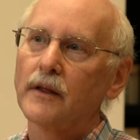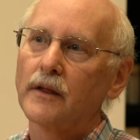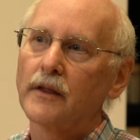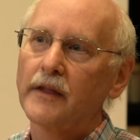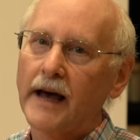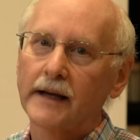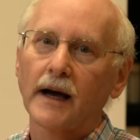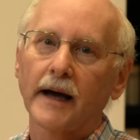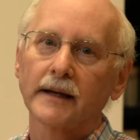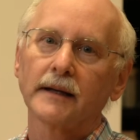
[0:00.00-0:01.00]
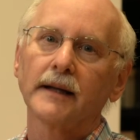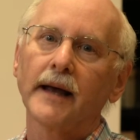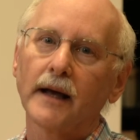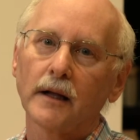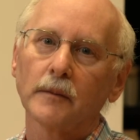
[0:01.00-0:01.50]
that I can
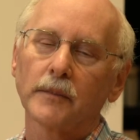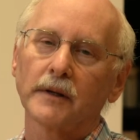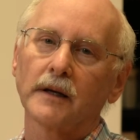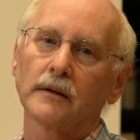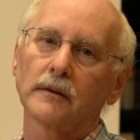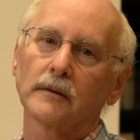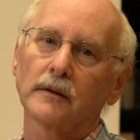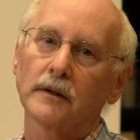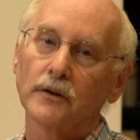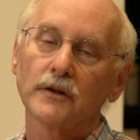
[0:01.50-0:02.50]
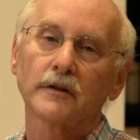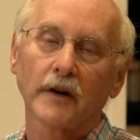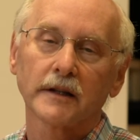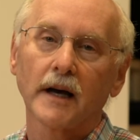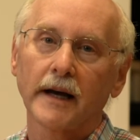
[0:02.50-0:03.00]
help in the use of
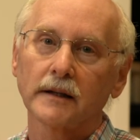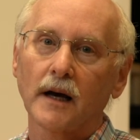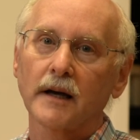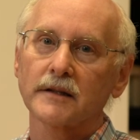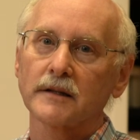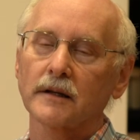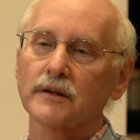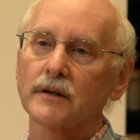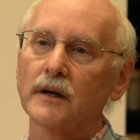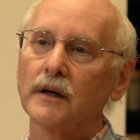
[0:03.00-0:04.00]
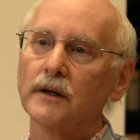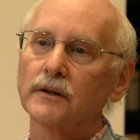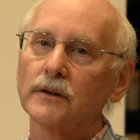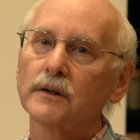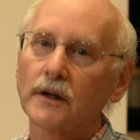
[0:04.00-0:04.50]
our diagnostics
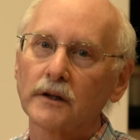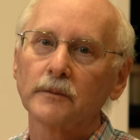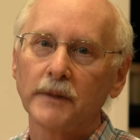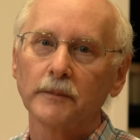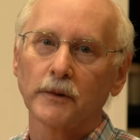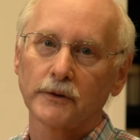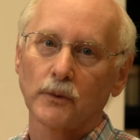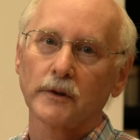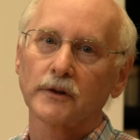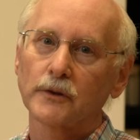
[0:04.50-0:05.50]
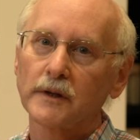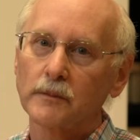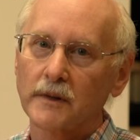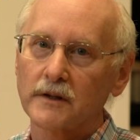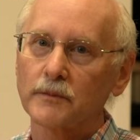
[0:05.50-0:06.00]
to turn people toward
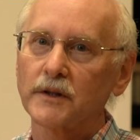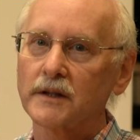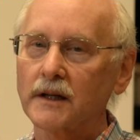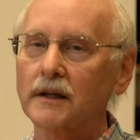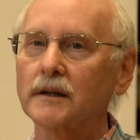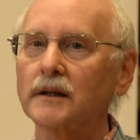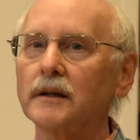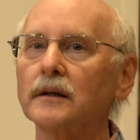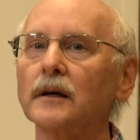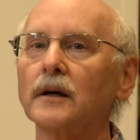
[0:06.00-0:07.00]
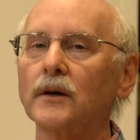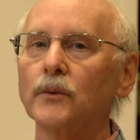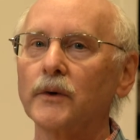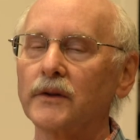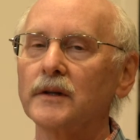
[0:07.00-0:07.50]
treatments, particularly
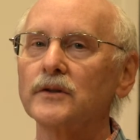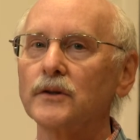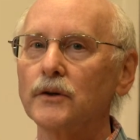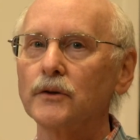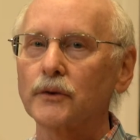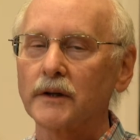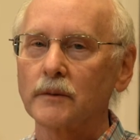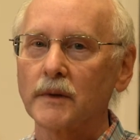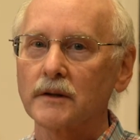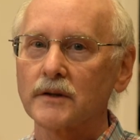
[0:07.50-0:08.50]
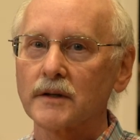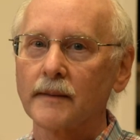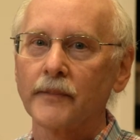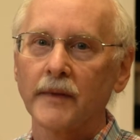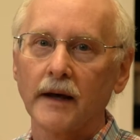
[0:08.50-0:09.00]
with these new treatments
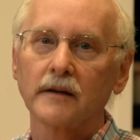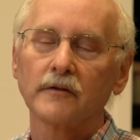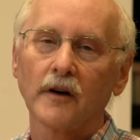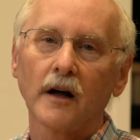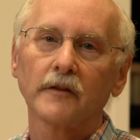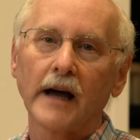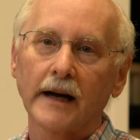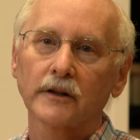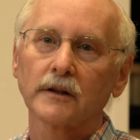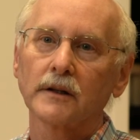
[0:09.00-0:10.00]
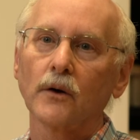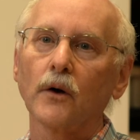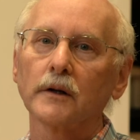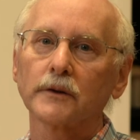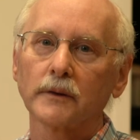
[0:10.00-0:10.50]
that involve actually
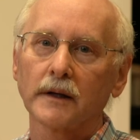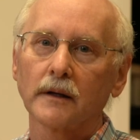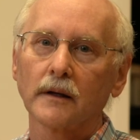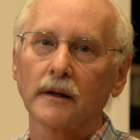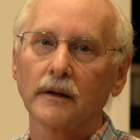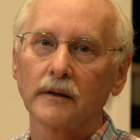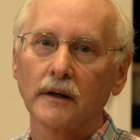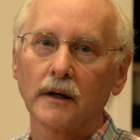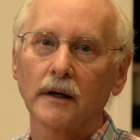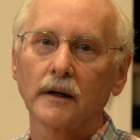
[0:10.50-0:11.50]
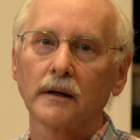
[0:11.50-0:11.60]
altering the